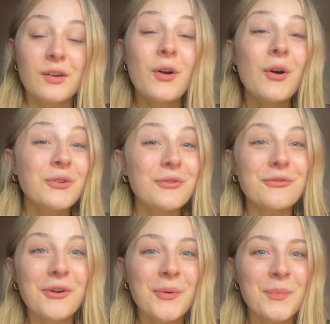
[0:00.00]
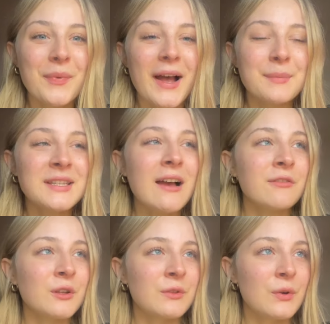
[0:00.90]
gone from perhaps
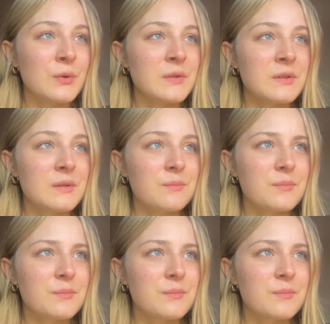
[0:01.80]
having those